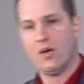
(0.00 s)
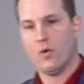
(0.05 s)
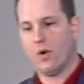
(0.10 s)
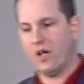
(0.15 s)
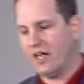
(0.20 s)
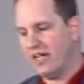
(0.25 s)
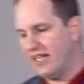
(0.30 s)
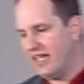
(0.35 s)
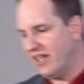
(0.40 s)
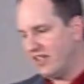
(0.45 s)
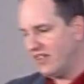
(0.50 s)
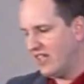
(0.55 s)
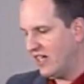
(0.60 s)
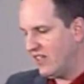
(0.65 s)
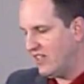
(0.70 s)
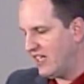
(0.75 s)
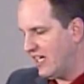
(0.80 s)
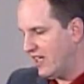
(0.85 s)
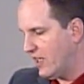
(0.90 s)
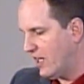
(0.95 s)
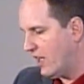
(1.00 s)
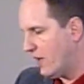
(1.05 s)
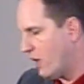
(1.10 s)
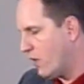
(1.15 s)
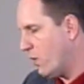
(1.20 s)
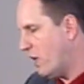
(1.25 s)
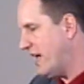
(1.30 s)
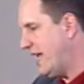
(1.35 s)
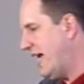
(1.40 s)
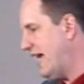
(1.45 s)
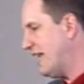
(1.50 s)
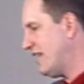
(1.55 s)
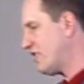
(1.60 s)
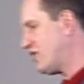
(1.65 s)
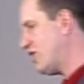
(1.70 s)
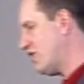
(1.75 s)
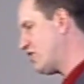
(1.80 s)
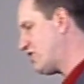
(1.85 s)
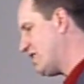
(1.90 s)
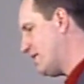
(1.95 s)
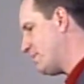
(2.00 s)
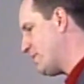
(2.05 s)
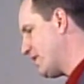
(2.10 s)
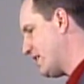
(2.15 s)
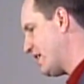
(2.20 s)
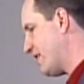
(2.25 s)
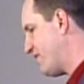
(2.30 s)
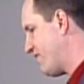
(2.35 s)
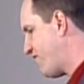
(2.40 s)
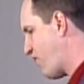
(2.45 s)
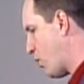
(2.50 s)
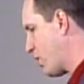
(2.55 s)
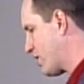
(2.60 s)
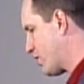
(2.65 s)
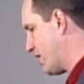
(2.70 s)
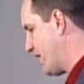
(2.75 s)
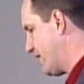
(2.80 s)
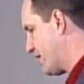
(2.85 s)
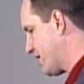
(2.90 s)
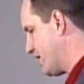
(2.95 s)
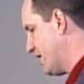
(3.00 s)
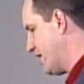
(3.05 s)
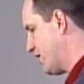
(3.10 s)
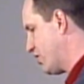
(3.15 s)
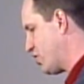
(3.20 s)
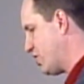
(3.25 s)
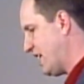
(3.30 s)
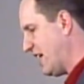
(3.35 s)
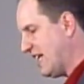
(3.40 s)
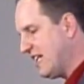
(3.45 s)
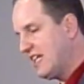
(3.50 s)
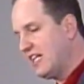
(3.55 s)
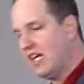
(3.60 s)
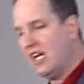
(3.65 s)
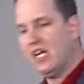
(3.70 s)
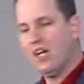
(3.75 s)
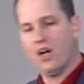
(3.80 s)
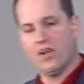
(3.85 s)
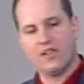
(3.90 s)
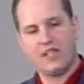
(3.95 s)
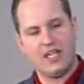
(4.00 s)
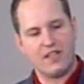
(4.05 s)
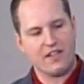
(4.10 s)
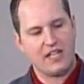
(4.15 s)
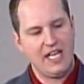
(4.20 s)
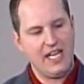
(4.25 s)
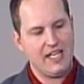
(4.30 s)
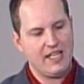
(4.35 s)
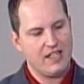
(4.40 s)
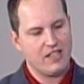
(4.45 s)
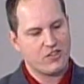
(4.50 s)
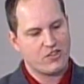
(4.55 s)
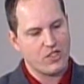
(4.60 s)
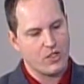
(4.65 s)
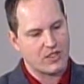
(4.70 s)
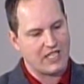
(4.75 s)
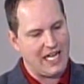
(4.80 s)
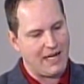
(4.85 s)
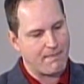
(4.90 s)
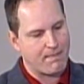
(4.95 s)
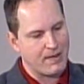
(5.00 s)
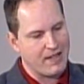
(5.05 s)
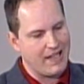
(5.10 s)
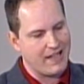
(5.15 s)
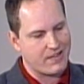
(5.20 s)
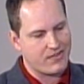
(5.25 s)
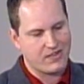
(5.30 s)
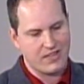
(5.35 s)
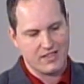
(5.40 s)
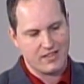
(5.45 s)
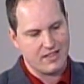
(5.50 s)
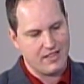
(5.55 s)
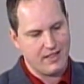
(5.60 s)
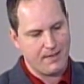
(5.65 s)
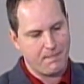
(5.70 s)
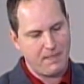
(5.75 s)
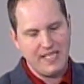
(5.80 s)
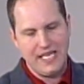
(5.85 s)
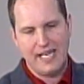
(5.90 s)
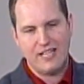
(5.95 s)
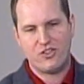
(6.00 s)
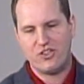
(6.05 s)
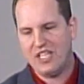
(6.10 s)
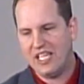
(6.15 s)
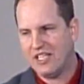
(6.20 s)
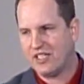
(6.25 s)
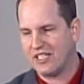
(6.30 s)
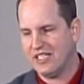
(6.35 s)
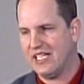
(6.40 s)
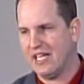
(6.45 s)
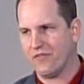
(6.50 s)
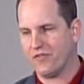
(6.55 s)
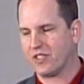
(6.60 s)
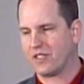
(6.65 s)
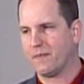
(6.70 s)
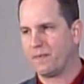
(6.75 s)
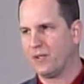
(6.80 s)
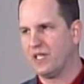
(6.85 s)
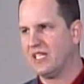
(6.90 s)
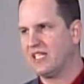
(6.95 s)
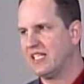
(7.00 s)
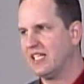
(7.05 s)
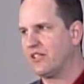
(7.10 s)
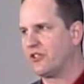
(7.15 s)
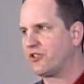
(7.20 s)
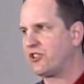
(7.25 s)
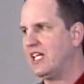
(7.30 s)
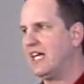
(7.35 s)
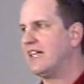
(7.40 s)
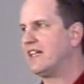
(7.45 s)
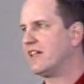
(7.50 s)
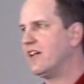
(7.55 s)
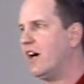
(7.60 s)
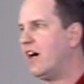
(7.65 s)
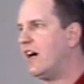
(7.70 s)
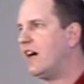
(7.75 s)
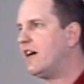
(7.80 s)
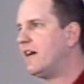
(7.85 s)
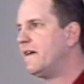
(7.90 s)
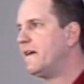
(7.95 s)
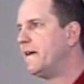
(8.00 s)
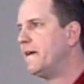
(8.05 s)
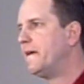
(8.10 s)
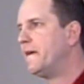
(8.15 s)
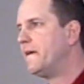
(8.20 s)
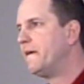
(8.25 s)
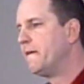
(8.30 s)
Well, and, and, and, on one hand, it's so simple that a fourth grader can understand it. On the other hand, it is so complex that a PhD could never completely understand it all.